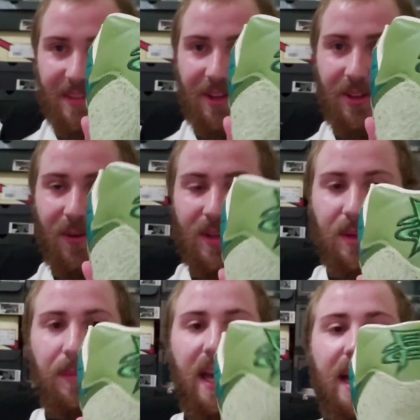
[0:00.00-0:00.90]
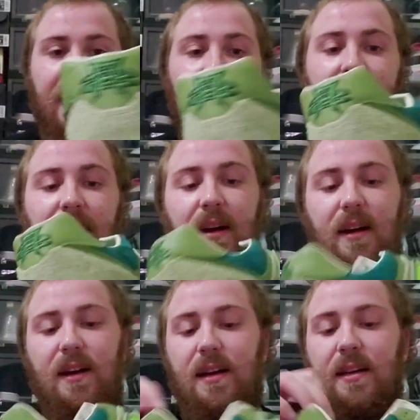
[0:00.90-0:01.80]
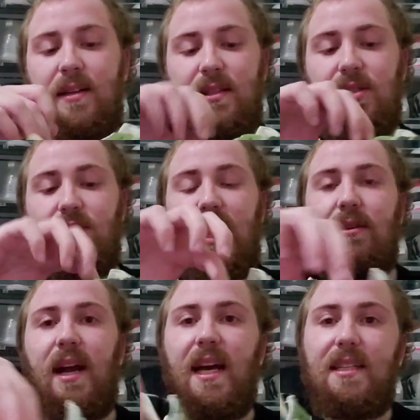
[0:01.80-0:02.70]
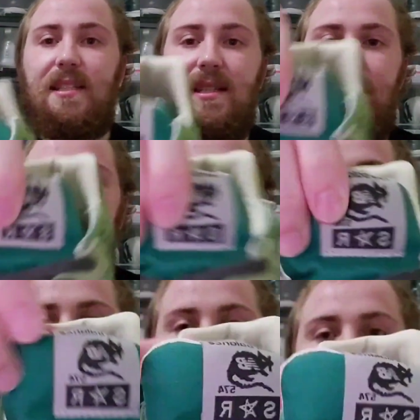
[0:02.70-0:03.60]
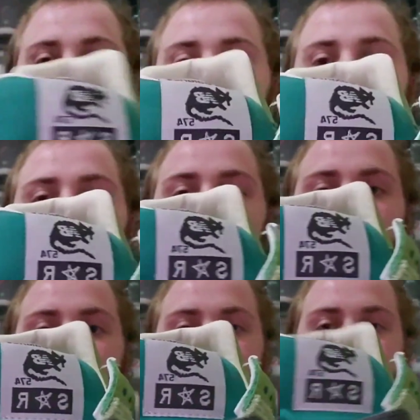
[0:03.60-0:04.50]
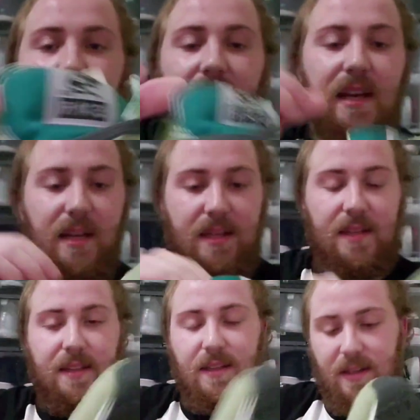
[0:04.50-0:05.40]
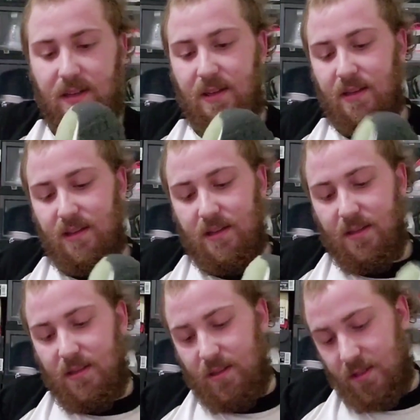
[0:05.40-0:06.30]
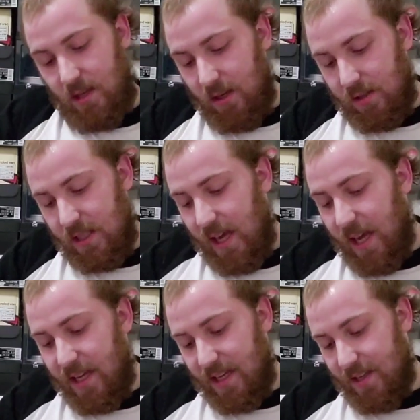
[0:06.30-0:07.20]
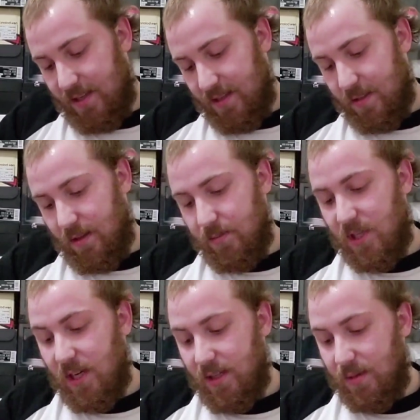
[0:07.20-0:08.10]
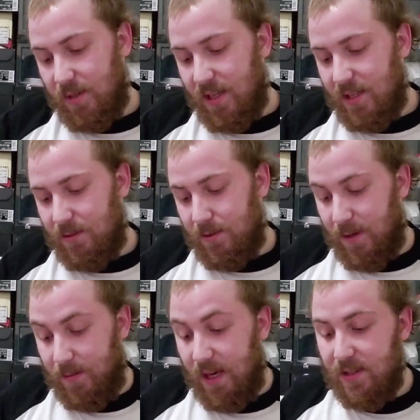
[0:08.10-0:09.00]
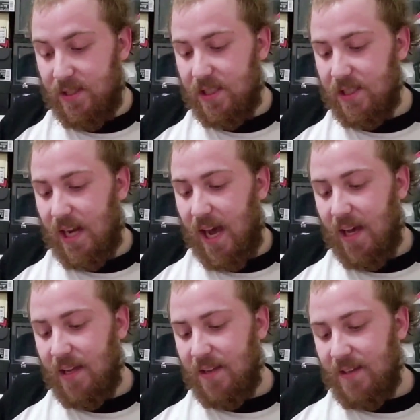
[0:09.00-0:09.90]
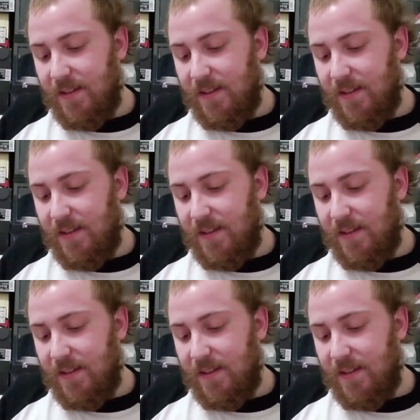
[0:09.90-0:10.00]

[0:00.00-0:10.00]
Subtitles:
logo on the back. Stray Rats on the tongue tag. I'm sorry, let me get this paper out. This is not,